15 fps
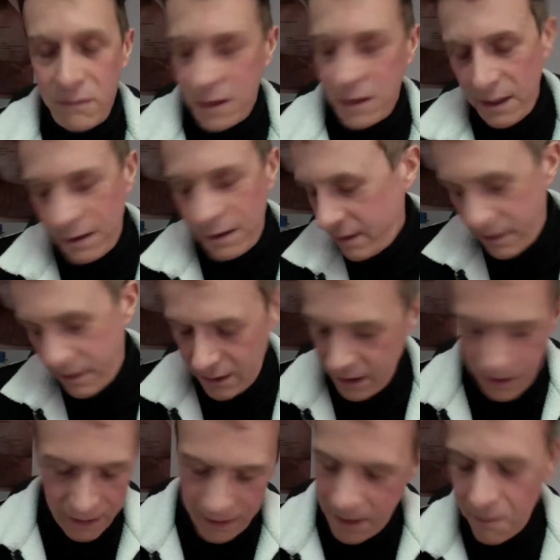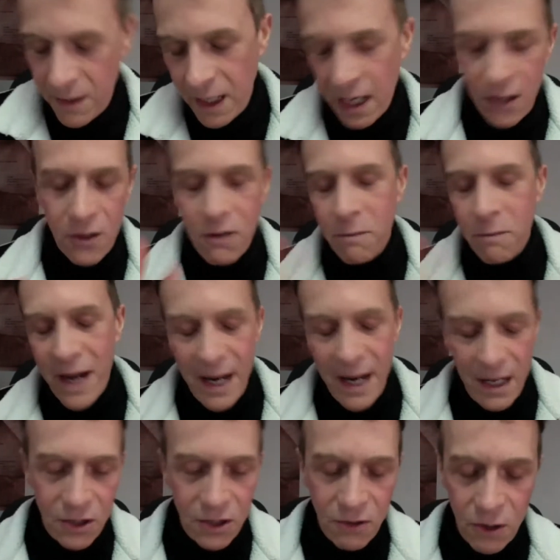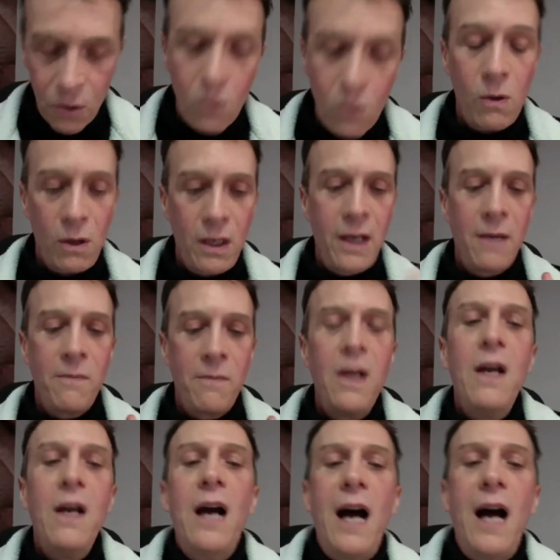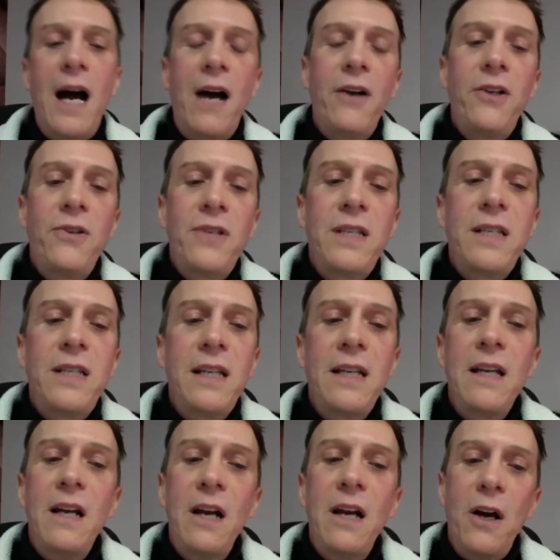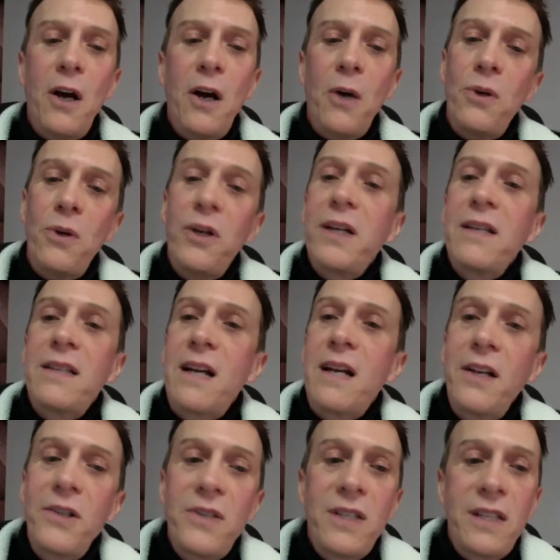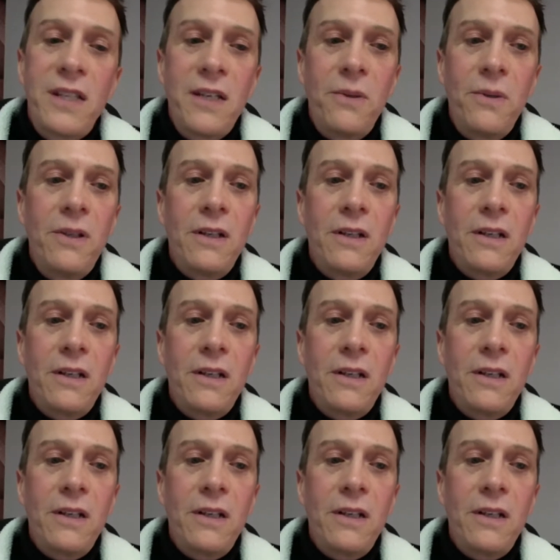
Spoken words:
that's just something I don't buy into at all. How you see a work is how you see a work.